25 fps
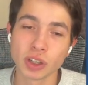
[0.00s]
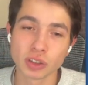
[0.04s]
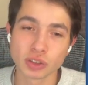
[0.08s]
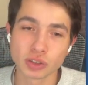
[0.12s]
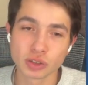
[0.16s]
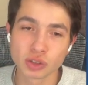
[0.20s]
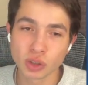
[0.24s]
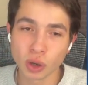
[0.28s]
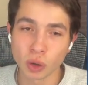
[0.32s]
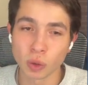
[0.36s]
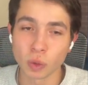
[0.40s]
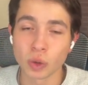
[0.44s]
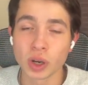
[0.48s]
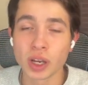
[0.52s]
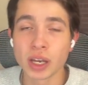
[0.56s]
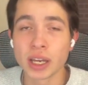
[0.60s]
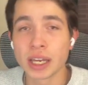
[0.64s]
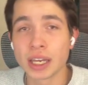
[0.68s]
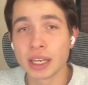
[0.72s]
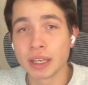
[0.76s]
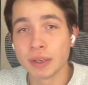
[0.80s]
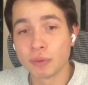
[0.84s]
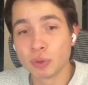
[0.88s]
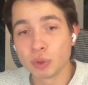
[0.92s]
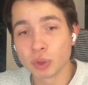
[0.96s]
So
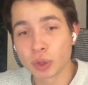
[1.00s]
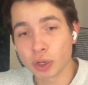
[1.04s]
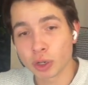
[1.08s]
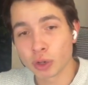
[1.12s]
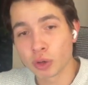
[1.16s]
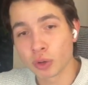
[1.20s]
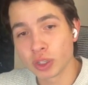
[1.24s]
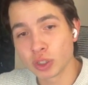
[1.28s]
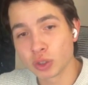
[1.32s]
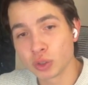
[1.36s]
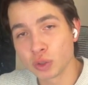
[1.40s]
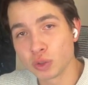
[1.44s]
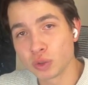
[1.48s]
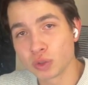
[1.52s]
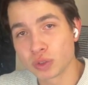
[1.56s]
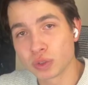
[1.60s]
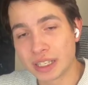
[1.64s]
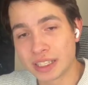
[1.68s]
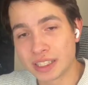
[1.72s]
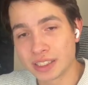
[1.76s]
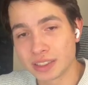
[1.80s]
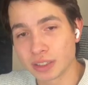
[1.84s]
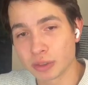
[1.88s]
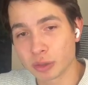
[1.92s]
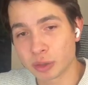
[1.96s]
if you are going to use
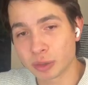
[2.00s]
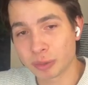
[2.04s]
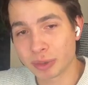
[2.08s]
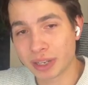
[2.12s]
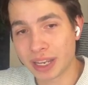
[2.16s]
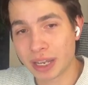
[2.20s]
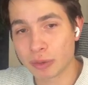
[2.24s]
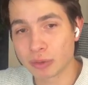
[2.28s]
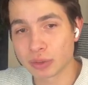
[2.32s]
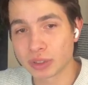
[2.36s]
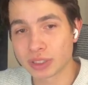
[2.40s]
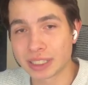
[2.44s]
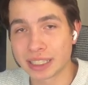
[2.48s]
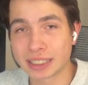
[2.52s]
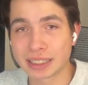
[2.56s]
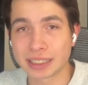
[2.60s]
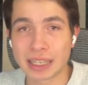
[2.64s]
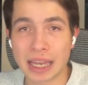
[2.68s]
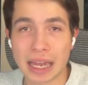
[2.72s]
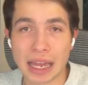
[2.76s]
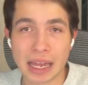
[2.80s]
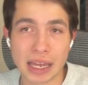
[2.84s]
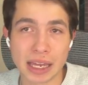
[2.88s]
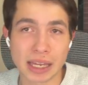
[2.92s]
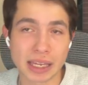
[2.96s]
an Instagram account that
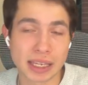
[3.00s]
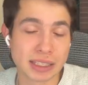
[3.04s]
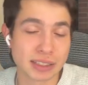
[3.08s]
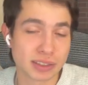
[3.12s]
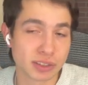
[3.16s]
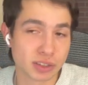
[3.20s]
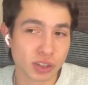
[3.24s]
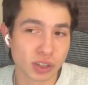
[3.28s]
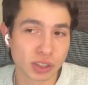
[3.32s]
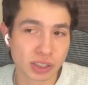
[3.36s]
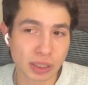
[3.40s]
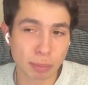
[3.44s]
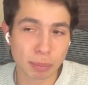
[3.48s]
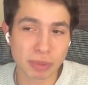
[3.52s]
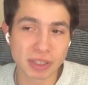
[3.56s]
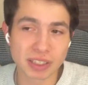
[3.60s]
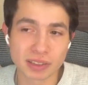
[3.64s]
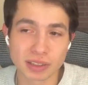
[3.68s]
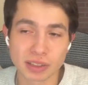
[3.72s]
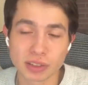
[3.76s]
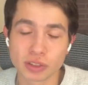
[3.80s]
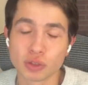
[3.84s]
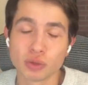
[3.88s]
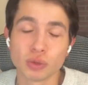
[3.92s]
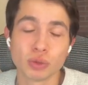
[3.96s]
it's not a
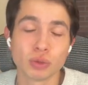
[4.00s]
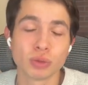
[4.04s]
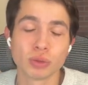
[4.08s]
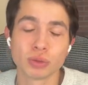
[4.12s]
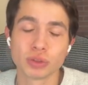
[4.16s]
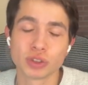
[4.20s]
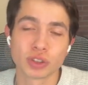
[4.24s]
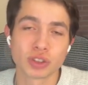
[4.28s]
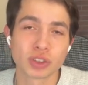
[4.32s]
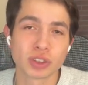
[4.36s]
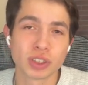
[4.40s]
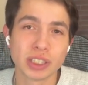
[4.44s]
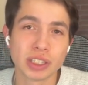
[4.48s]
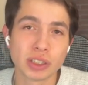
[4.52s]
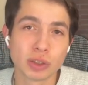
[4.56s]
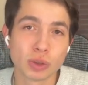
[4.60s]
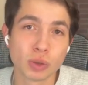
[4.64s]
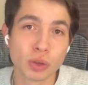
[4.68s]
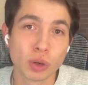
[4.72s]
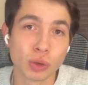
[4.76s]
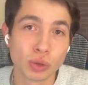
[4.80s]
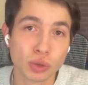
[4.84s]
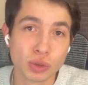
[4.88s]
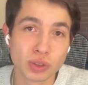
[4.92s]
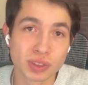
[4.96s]
business, you just need to
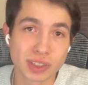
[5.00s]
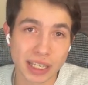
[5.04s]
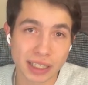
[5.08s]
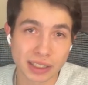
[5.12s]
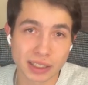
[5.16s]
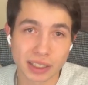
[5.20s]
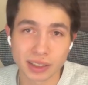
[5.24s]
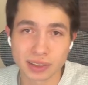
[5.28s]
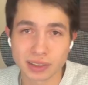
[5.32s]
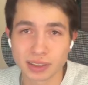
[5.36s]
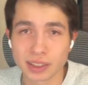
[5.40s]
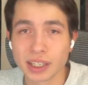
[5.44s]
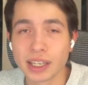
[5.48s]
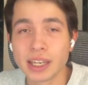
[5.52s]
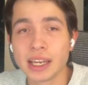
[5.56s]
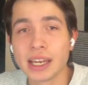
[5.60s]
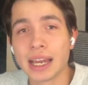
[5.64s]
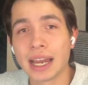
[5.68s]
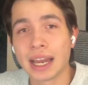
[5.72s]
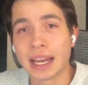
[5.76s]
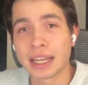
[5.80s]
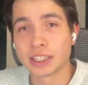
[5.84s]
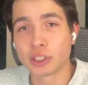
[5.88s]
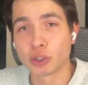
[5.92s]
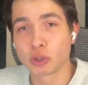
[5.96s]
go to settings,
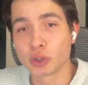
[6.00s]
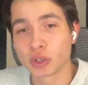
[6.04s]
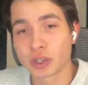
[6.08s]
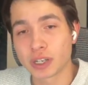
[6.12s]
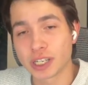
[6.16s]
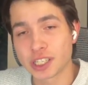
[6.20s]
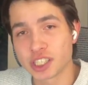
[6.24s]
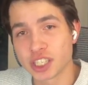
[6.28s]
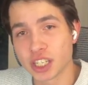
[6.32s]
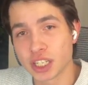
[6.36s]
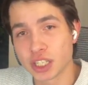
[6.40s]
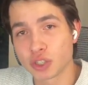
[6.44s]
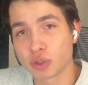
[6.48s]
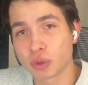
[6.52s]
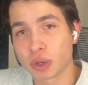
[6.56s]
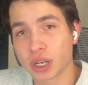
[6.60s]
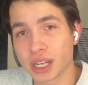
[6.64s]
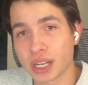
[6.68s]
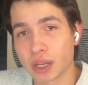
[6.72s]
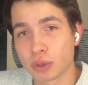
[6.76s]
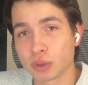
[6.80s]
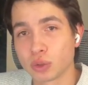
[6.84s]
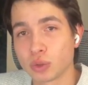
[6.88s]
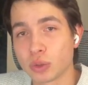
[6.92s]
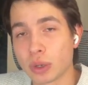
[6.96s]
and there you can change your
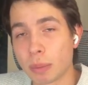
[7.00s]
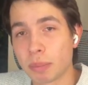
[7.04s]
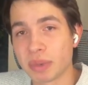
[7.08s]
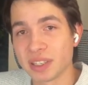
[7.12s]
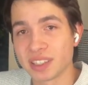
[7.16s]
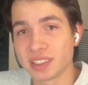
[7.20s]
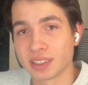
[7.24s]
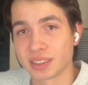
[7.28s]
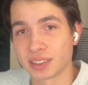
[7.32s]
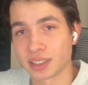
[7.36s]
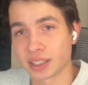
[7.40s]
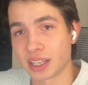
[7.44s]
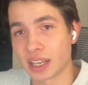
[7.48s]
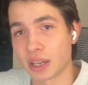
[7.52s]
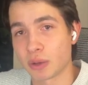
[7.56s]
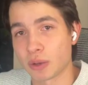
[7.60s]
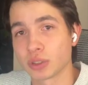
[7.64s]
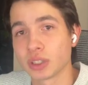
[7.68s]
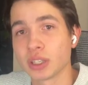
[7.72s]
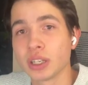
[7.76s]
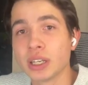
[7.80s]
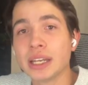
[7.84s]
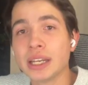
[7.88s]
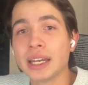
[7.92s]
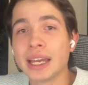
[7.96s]
account to a business
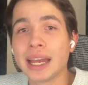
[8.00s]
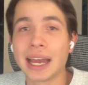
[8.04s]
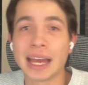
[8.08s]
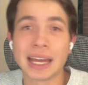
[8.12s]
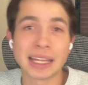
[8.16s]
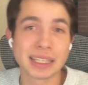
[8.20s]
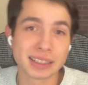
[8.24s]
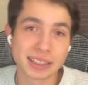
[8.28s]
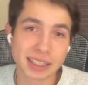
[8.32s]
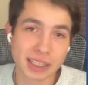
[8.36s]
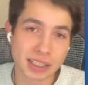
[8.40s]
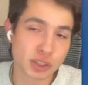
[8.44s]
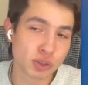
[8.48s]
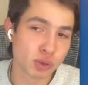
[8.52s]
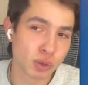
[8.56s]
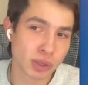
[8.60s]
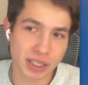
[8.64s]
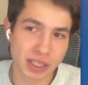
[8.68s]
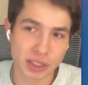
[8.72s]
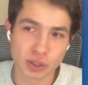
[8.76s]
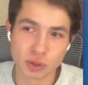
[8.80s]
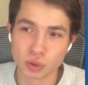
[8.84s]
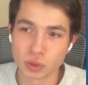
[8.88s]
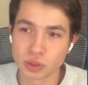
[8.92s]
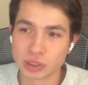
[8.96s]
account, and then you
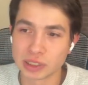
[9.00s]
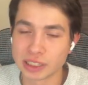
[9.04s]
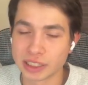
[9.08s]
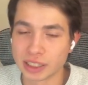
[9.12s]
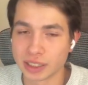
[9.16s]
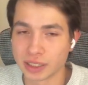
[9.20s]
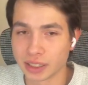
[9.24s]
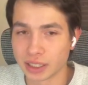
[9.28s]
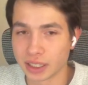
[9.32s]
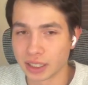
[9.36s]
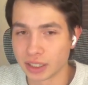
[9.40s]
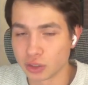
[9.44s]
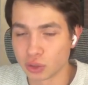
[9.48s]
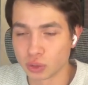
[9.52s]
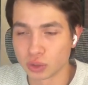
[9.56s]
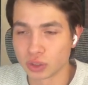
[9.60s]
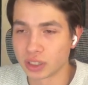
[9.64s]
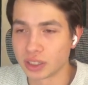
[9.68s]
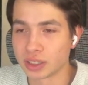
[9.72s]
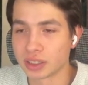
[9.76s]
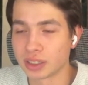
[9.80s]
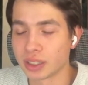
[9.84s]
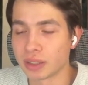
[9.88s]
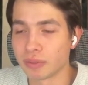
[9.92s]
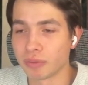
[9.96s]
can usually use
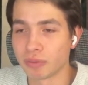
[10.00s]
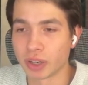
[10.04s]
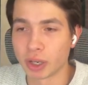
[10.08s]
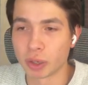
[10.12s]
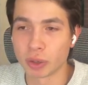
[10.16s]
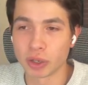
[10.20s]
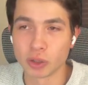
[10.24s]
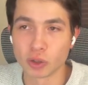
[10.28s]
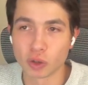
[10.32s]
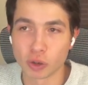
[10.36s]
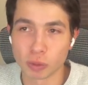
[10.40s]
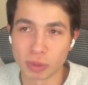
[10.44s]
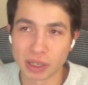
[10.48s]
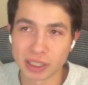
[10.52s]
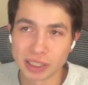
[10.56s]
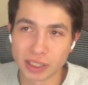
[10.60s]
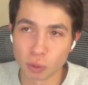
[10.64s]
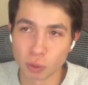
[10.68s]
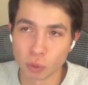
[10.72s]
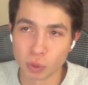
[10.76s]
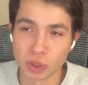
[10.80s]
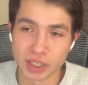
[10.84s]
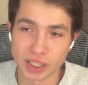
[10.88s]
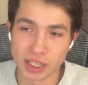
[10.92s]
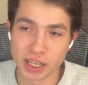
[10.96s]
it very normally
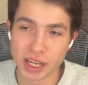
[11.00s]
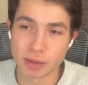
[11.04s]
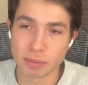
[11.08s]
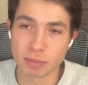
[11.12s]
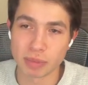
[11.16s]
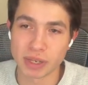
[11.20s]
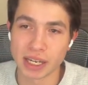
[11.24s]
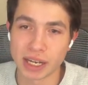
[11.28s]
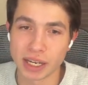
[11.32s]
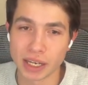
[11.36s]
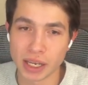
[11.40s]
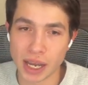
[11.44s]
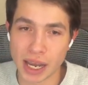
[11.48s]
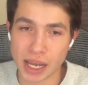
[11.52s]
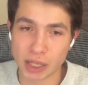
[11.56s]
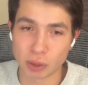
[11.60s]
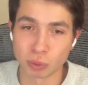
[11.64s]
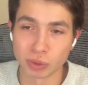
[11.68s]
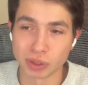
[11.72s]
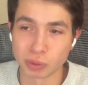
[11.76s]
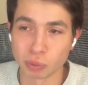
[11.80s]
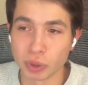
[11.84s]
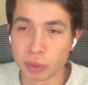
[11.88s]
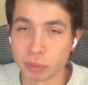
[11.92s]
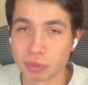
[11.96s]
with the API and
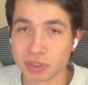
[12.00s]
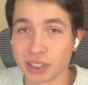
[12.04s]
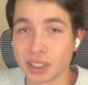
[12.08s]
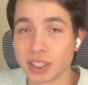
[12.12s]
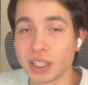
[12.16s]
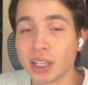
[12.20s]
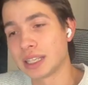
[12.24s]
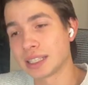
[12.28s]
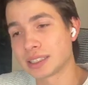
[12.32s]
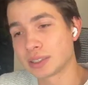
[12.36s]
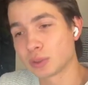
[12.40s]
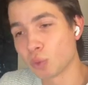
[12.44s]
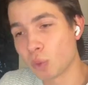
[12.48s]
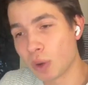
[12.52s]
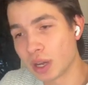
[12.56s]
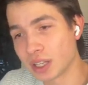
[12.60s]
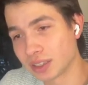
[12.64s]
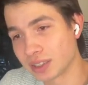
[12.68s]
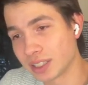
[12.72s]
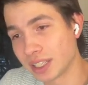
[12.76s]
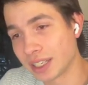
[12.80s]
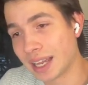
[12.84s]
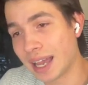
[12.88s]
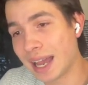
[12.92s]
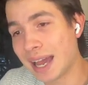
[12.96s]
with Whipsy. That's one
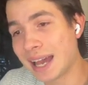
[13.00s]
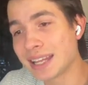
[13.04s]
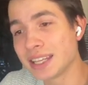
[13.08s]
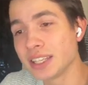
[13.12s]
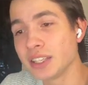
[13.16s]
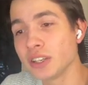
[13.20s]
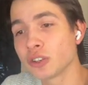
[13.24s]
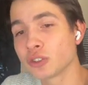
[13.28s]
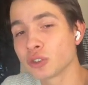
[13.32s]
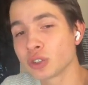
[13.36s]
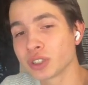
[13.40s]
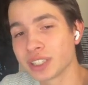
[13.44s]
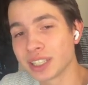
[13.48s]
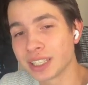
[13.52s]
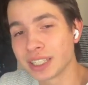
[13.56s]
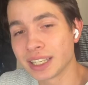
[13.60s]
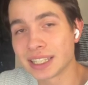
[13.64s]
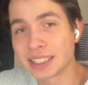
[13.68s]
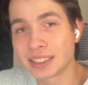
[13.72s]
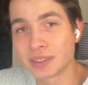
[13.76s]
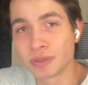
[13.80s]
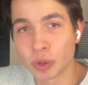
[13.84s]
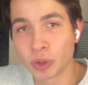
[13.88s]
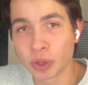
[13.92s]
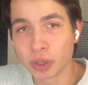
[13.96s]
thing. And the other thing,
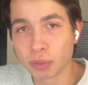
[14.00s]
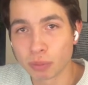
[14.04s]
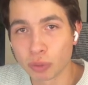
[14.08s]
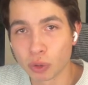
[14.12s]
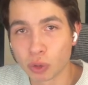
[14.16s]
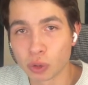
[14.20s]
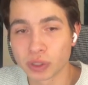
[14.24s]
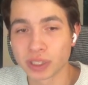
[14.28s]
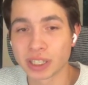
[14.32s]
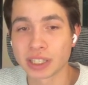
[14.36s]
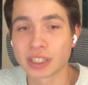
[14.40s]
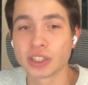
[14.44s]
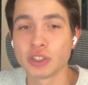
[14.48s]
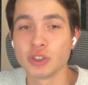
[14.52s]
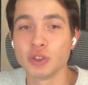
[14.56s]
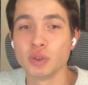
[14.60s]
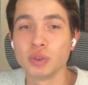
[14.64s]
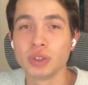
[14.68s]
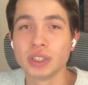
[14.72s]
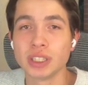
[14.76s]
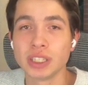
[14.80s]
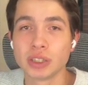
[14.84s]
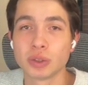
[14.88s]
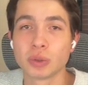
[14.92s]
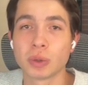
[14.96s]
it's very important, you
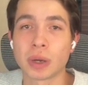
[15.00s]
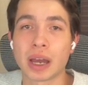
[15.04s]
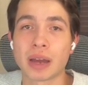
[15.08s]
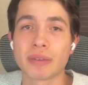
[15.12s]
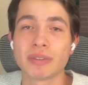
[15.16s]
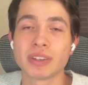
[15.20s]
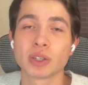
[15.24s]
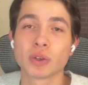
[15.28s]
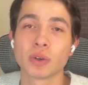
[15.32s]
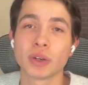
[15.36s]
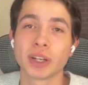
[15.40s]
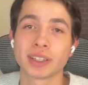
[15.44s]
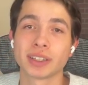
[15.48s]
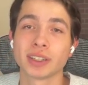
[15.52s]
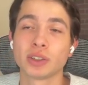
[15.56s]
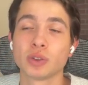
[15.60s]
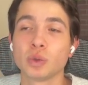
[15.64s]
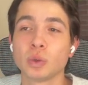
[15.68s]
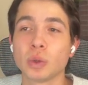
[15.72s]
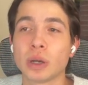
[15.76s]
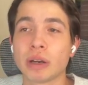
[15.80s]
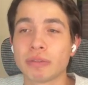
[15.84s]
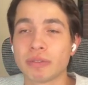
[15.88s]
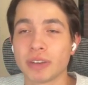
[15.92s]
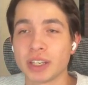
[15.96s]
need to have it connected
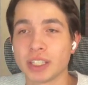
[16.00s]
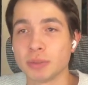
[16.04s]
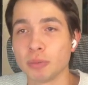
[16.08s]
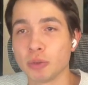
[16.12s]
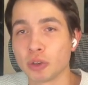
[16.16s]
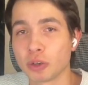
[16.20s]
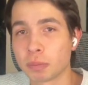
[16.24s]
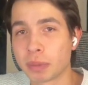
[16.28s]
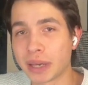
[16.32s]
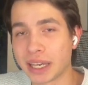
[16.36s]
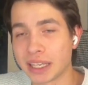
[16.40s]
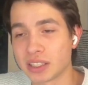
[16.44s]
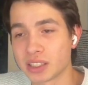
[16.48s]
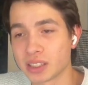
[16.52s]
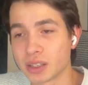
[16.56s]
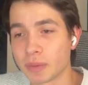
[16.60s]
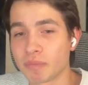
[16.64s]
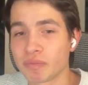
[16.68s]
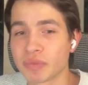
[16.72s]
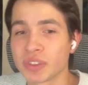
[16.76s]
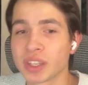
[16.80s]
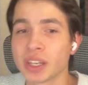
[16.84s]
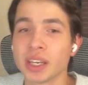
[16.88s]
to a Facebook page.